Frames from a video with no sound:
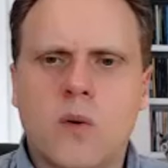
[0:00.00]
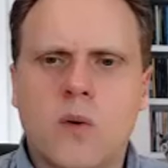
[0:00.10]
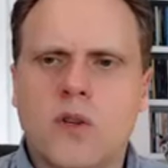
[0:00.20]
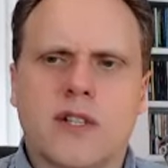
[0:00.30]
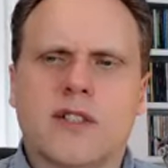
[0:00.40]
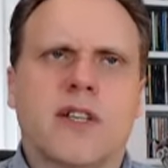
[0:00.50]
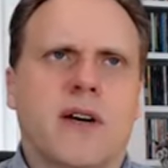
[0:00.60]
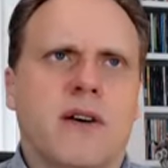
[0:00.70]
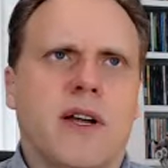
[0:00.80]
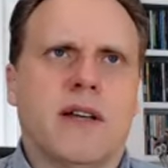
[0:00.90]
not
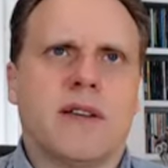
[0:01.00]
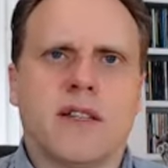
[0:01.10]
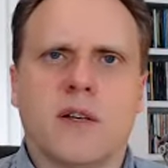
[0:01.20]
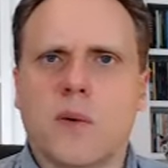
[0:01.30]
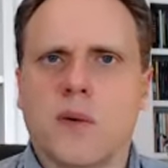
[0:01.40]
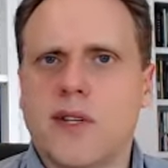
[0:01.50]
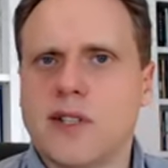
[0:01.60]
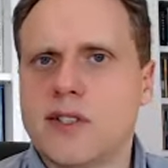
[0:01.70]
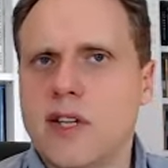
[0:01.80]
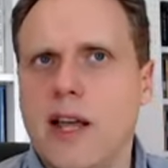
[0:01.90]
necessarily. I think that what they're
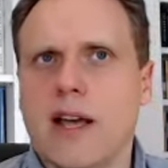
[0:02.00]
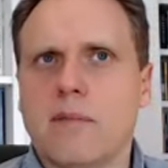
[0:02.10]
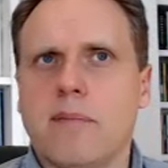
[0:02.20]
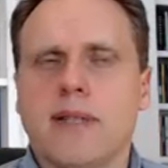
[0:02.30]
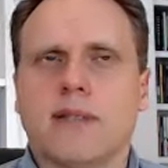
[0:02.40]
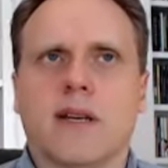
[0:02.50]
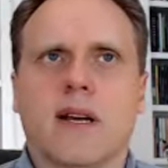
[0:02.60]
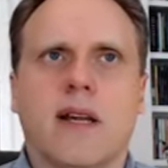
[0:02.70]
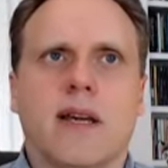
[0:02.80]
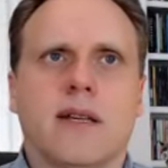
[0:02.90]
seeing
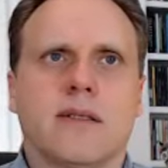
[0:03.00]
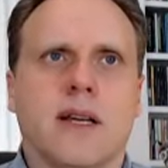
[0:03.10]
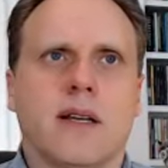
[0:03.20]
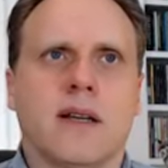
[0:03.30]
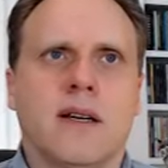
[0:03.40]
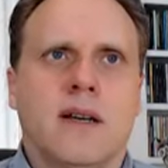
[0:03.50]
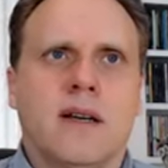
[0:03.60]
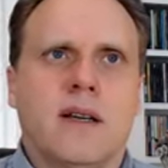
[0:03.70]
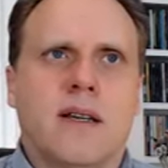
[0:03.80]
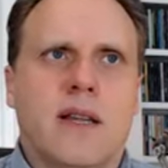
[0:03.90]
basically is that
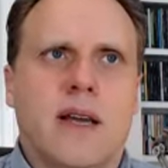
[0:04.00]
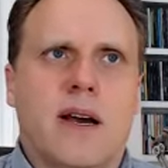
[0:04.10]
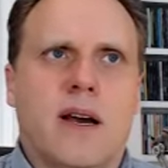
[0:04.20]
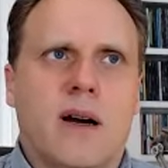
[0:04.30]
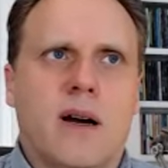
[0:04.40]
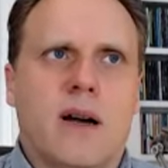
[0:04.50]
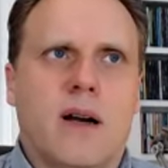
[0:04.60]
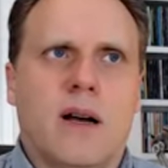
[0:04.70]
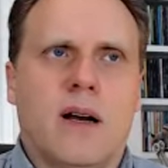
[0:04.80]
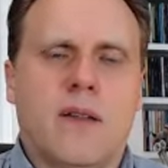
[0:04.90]
they're
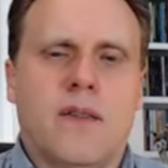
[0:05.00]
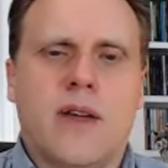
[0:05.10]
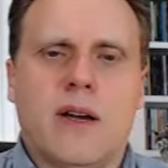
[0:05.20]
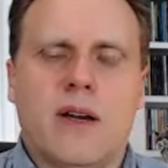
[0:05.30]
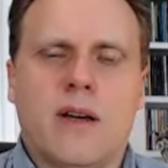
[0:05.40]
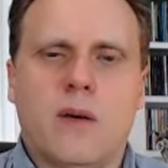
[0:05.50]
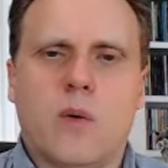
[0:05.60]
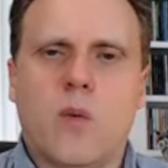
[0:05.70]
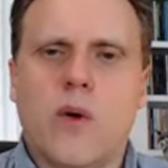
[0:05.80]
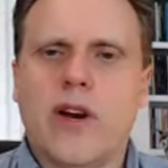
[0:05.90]

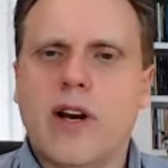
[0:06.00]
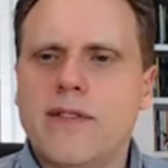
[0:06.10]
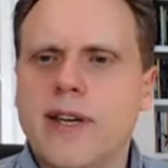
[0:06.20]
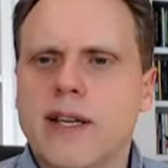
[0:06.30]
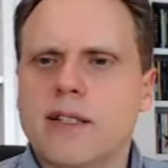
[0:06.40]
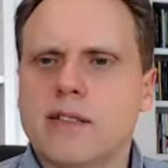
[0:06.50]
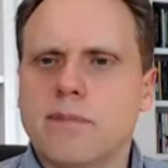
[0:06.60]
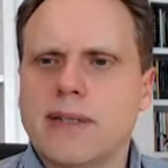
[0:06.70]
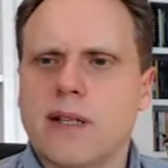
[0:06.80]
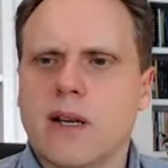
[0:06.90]
what we're living is
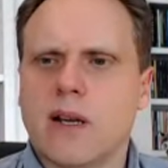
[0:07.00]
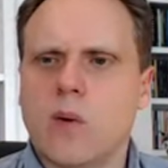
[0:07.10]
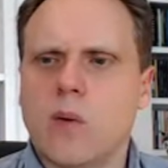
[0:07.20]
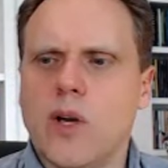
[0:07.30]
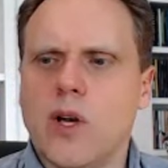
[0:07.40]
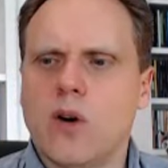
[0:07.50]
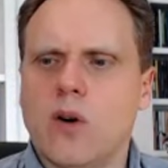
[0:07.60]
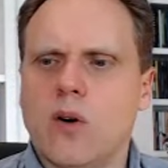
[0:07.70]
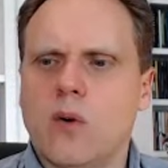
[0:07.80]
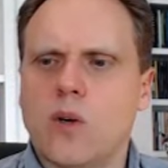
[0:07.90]
basically
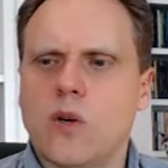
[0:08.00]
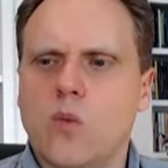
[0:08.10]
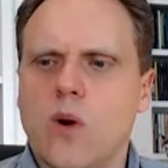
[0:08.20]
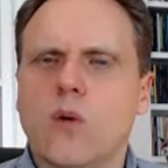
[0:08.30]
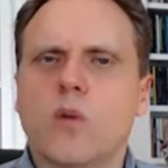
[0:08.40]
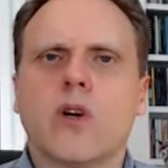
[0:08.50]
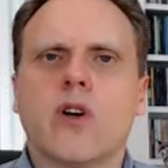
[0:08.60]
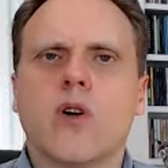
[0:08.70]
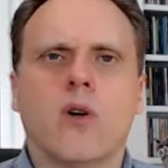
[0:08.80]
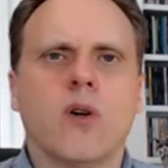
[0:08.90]
what one would
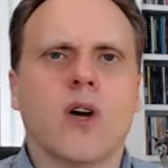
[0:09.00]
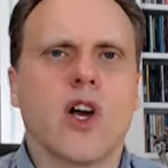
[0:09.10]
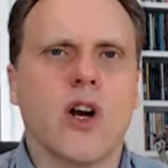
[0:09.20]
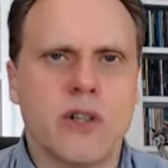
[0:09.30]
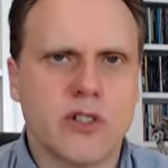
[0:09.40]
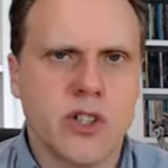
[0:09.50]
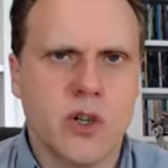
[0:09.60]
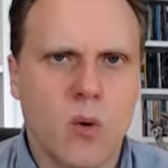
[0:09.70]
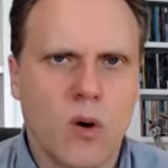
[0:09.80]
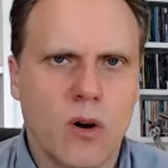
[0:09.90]
call a currency
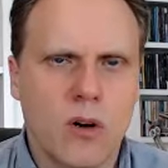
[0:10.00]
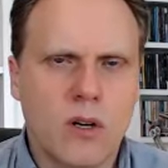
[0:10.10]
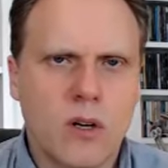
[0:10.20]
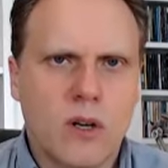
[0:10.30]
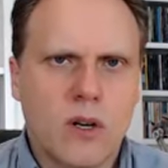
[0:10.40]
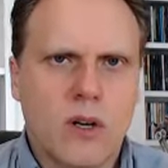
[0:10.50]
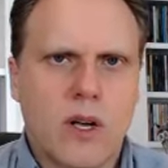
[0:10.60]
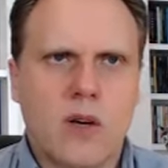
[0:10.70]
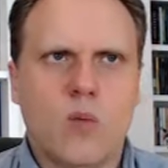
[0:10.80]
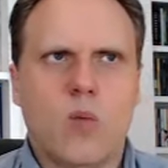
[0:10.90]
war,
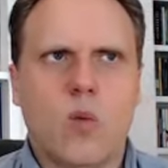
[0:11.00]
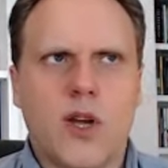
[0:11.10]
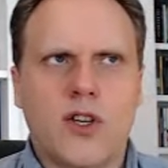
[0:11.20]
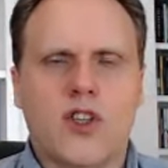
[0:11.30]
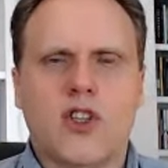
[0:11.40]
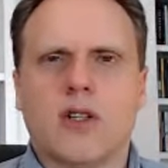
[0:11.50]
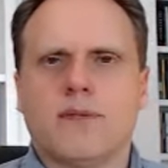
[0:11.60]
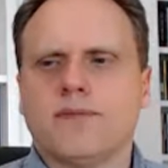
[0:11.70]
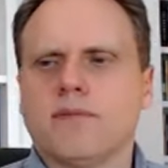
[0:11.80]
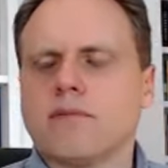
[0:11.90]
in which
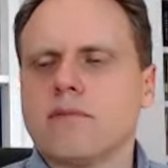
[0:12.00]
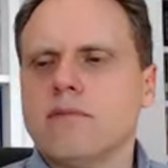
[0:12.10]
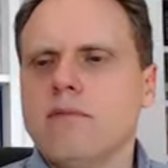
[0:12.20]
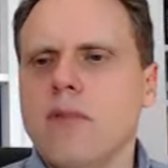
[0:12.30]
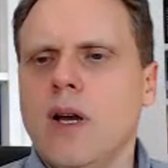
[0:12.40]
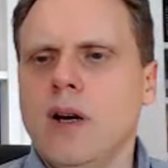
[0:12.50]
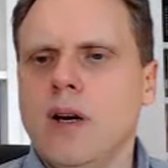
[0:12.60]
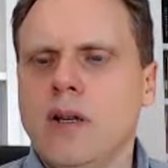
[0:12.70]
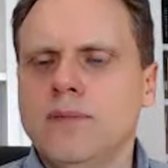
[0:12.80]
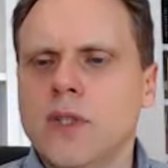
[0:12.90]

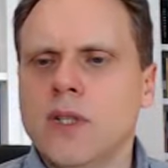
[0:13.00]
um,